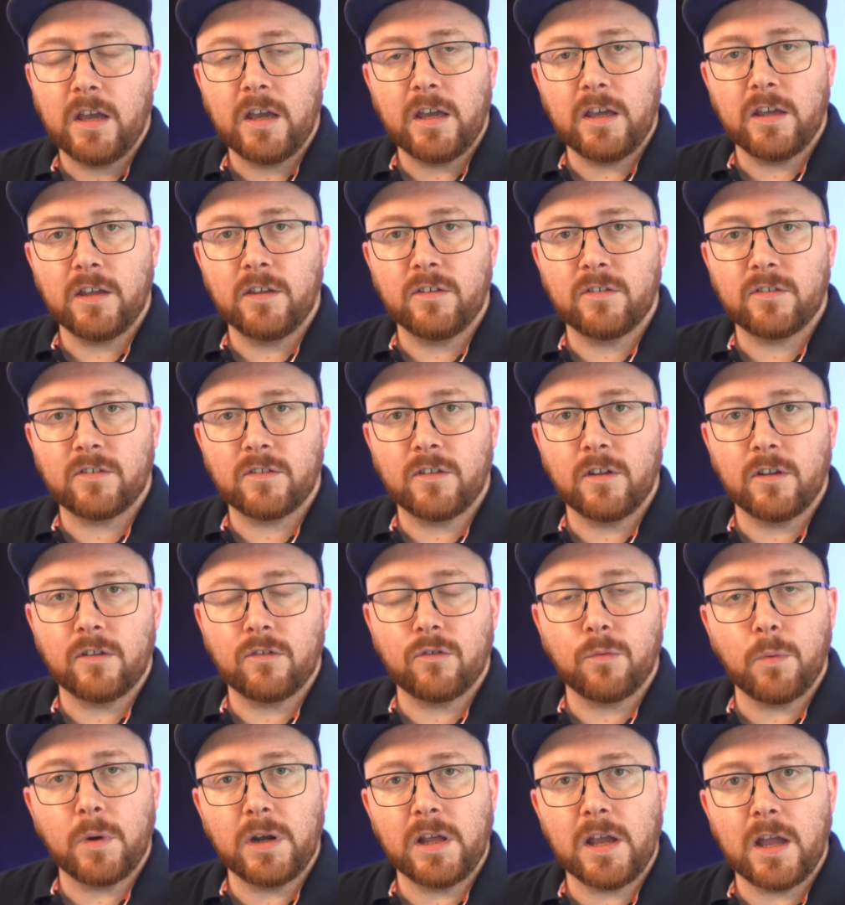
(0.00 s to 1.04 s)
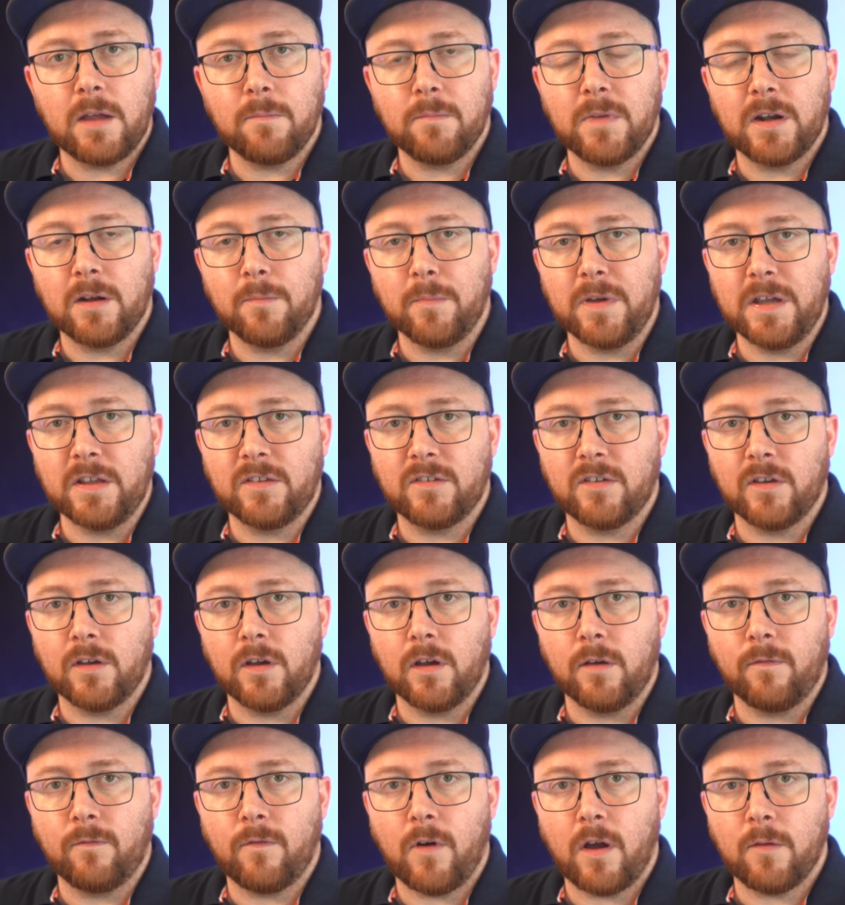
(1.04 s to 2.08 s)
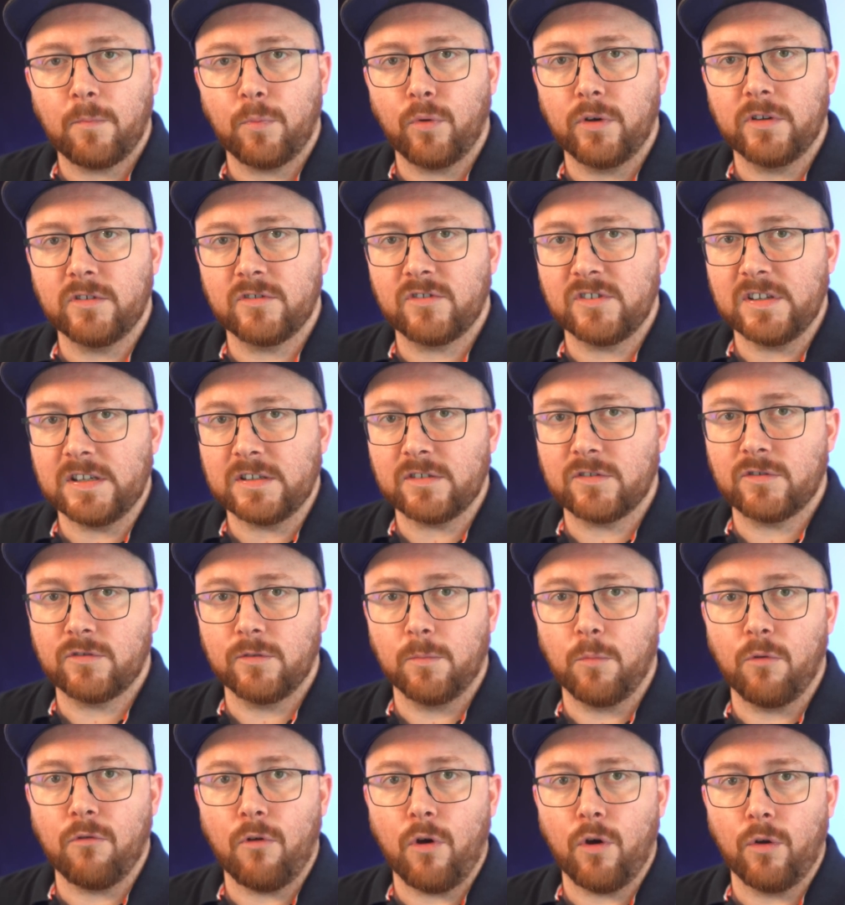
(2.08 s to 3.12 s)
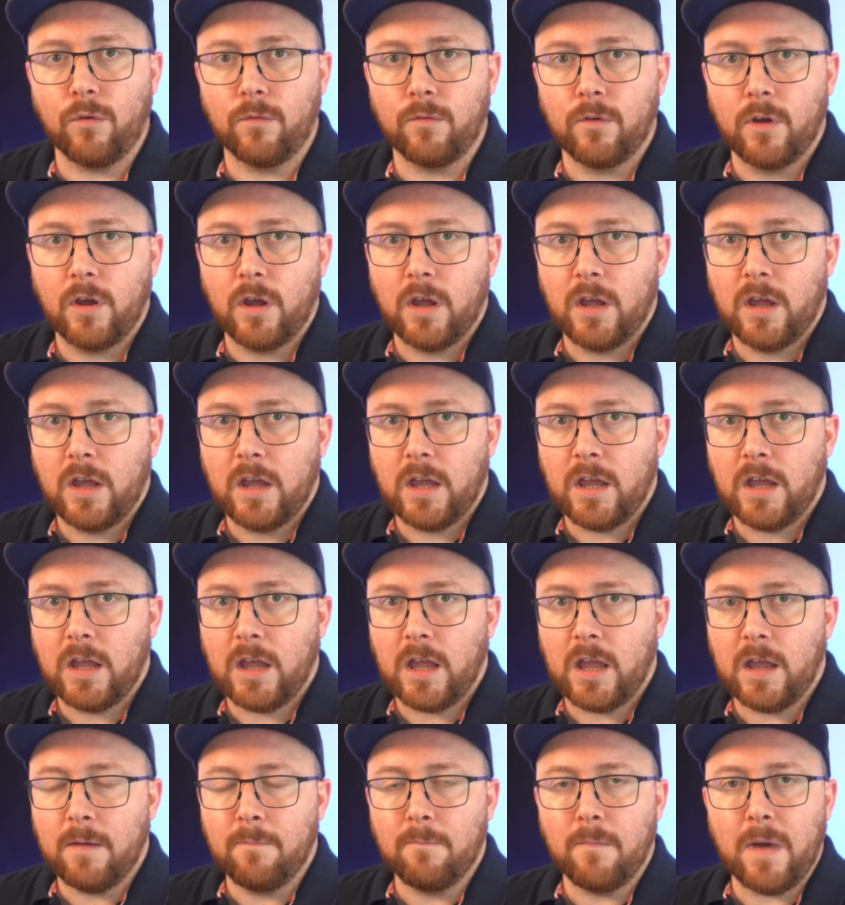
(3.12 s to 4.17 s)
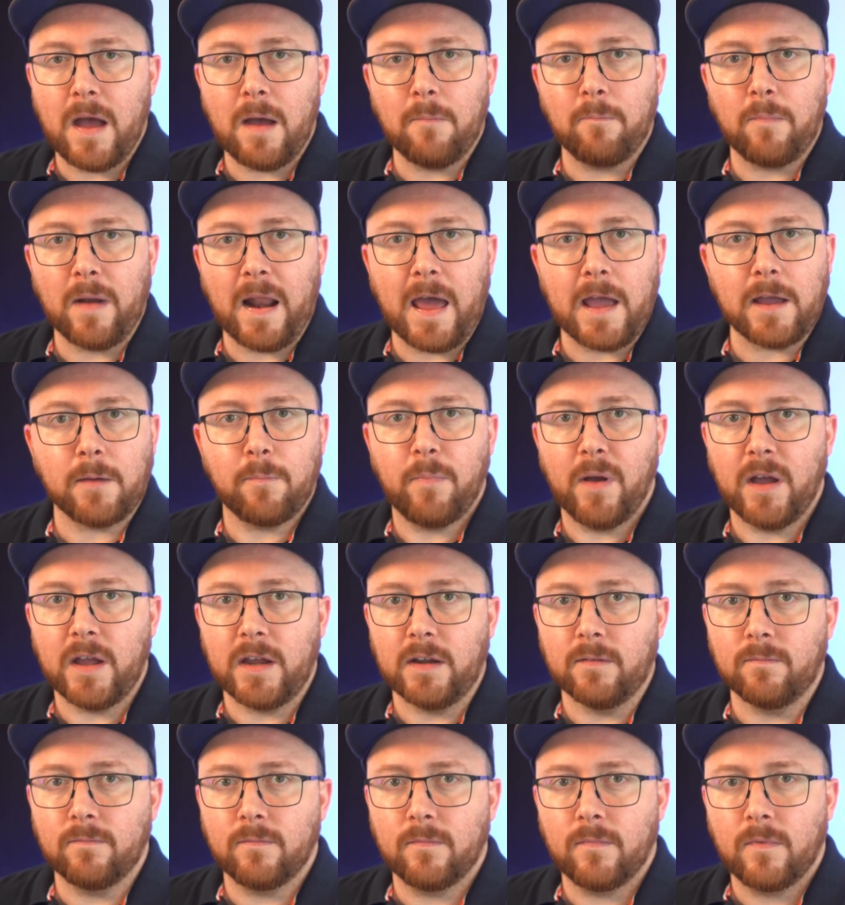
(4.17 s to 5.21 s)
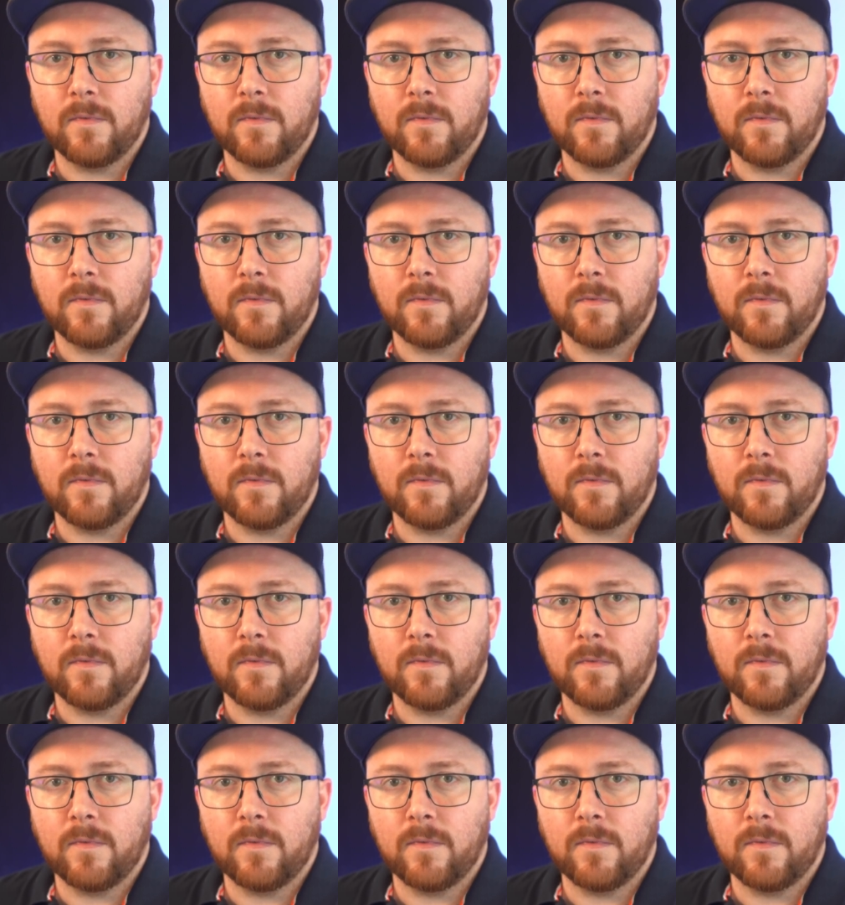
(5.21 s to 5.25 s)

is the 28mm 5.6 Summaron in matte black paint.